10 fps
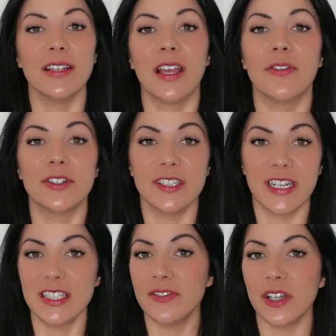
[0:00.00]
Now for
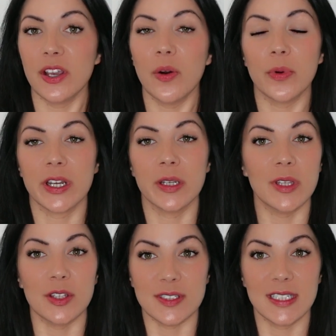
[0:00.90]
today's video, we're going to be
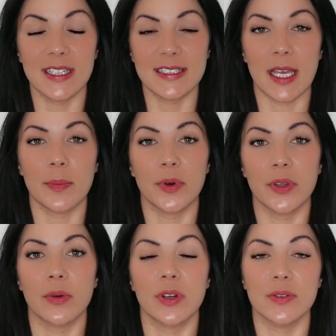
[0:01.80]
using the example
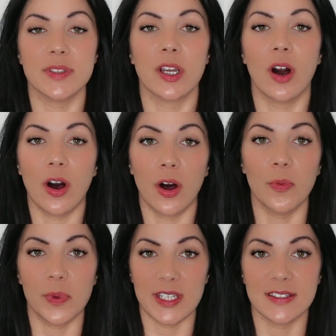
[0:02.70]
you are using
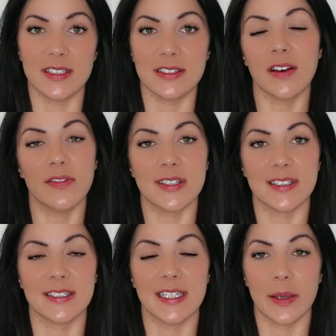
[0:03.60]
all pieces of the
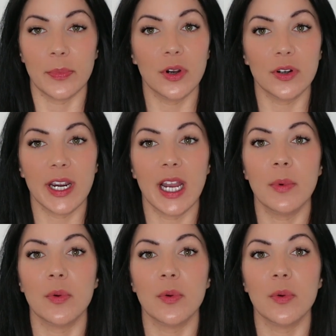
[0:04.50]
6 to 8 program,